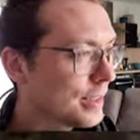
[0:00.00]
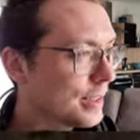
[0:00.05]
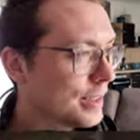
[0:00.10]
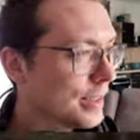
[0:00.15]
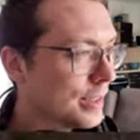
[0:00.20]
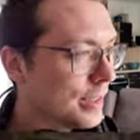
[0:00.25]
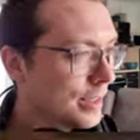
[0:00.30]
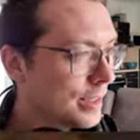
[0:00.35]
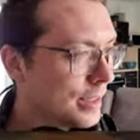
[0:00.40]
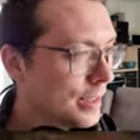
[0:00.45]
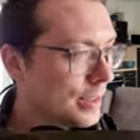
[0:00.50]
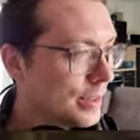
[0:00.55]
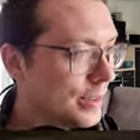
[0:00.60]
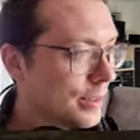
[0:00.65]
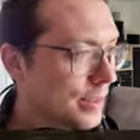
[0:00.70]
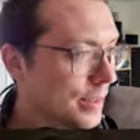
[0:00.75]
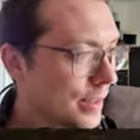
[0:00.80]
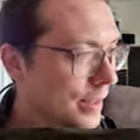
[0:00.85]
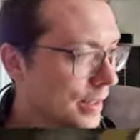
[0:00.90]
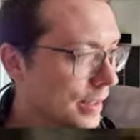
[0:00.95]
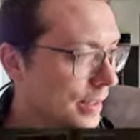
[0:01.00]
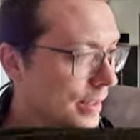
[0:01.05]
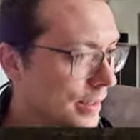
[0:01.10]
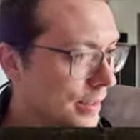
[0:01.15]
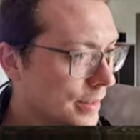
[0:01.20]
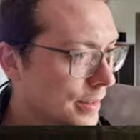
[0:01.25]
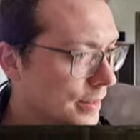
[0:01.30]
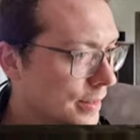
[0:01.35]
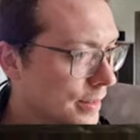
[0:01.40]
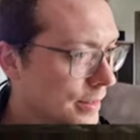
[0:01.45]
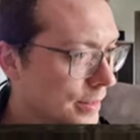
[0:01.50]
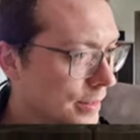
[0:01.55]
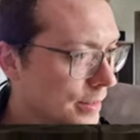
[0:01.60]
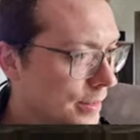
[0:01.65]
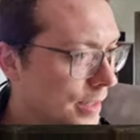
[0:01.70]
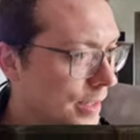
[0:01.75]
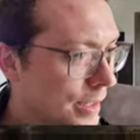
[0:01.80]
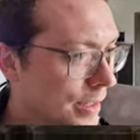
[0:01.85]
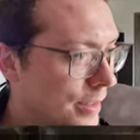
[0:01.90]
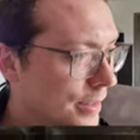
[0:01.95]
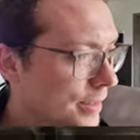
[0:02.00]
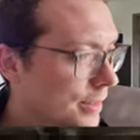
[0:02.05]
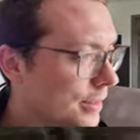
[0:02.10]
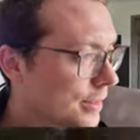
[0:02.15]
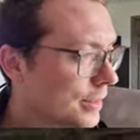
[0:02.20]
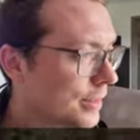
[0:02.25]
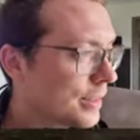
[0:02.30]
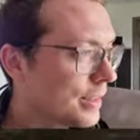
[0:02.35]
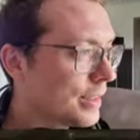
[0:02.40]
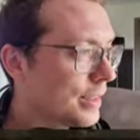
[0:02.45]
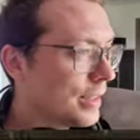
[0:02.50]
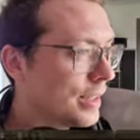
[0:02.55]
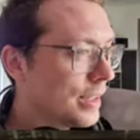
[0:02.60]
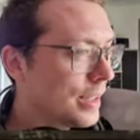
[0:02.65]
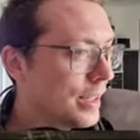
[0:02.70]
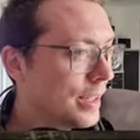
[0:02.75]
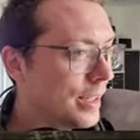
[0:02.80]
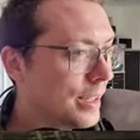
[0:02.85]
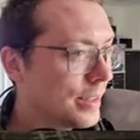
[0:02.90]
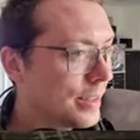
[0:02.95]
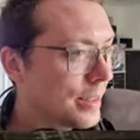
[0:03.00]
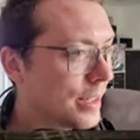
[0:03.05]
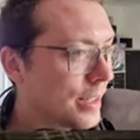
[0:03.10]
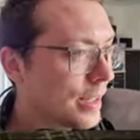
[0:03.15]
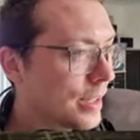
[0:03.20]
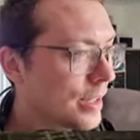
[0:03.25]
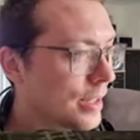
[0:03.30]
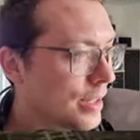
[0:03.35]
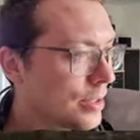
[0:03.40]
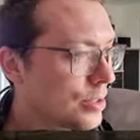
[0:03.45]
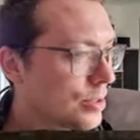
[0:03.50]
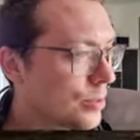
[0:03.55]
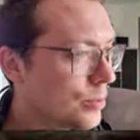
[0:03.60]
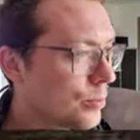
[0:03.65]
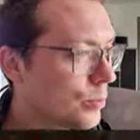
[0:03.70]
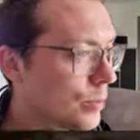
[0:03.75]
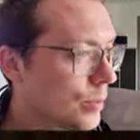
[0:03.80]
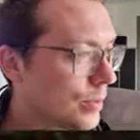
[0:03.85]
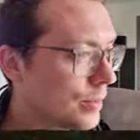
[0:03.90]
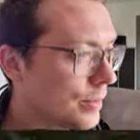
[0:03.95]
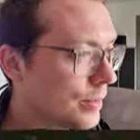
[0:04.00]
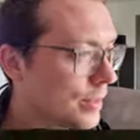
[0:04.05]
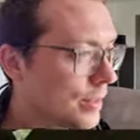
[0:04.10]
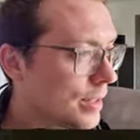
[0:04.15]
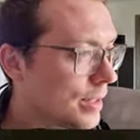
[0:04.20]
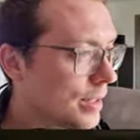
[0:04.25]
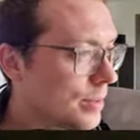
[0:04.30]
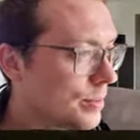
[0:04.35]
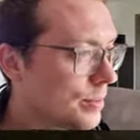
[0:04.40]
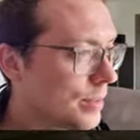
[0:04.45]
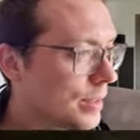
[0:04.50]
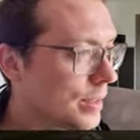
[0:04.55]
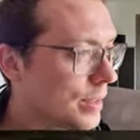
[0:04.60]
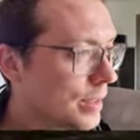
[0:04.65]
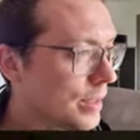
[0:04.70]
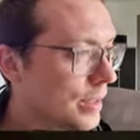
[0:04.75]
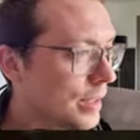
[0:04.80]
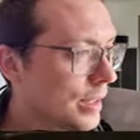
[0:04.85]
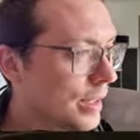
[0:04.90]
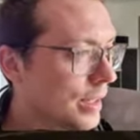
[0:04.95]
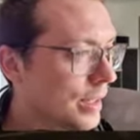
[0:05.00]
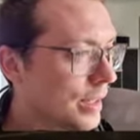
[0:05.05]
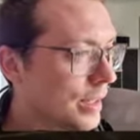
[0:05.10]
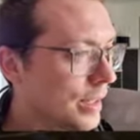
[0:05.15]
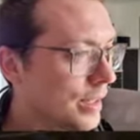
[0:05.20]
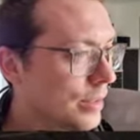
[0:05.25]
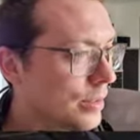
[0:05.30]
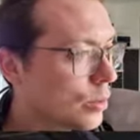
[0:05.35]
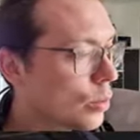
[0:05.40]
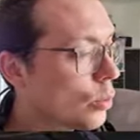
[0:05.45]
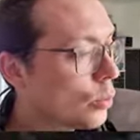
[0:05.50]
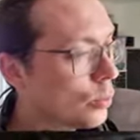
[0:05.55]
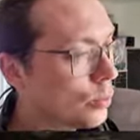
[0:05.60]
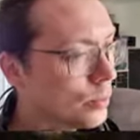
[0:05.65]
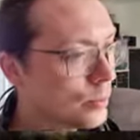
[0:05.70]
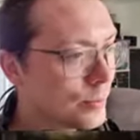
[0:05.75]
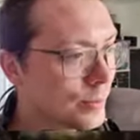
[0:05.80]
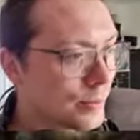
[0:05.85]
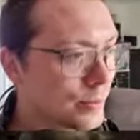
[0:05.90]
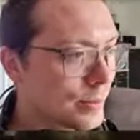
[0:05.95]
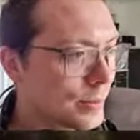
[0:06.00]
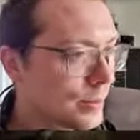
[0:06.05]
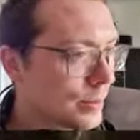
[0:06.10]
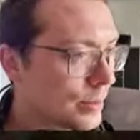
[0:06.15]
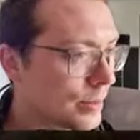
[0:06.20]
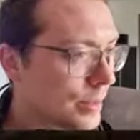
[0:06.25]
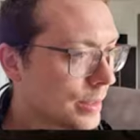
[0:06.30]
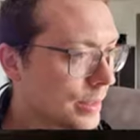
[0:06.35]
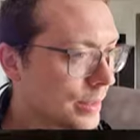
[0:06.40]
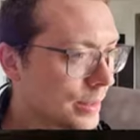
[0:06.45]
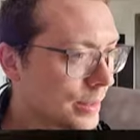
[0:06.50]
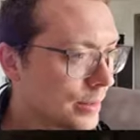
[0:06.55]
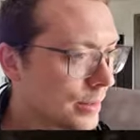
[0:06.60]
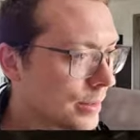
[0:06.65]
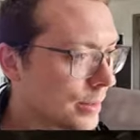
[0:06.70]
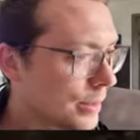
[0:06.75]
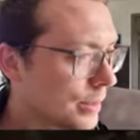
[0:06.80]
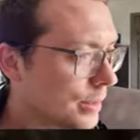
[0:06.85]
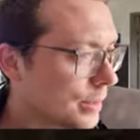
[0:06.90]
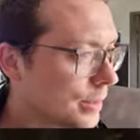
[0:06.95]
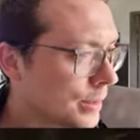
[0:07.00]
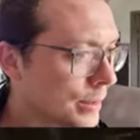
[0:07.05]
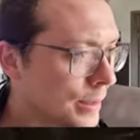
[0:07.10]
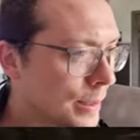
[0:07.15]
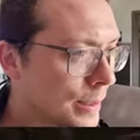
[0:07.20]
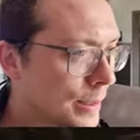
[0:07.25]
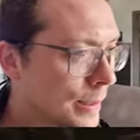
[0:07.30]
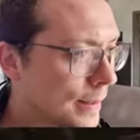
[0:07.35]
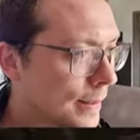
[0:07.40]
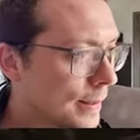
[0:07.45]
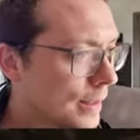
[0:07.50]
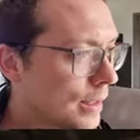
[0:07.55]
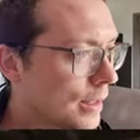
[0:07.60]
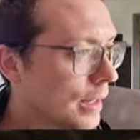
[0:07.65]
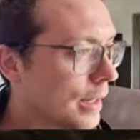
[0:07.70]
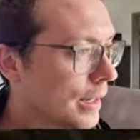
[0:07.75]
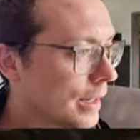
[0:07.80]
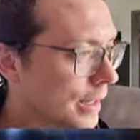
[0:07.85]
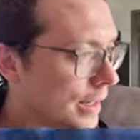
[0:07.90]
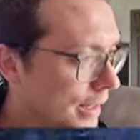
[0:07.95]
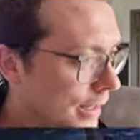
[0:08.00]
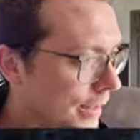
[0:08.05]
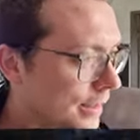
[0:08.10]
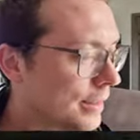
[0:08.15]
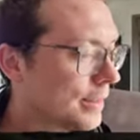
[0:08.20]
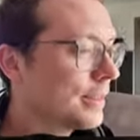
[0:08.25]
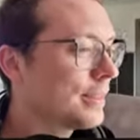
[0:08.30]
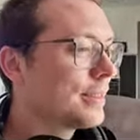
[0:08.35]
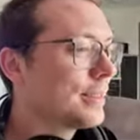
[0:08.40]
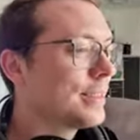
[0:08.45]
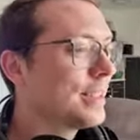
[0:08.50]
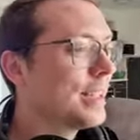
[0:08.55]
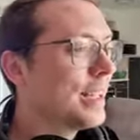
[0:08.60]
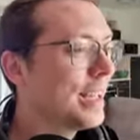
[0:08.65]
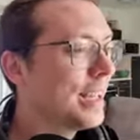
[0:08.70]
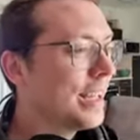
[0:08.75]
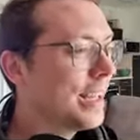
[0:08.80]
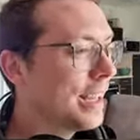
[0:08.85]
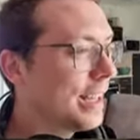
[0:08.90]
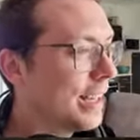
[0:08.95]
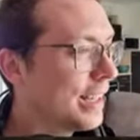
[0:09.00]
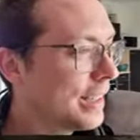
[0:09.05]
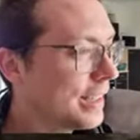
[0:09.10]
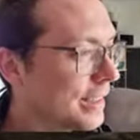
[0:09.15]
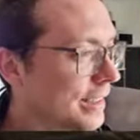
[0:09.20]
Okay. Take it, and I catch you one time. Again. Oh, okay, okay. Again. Huh?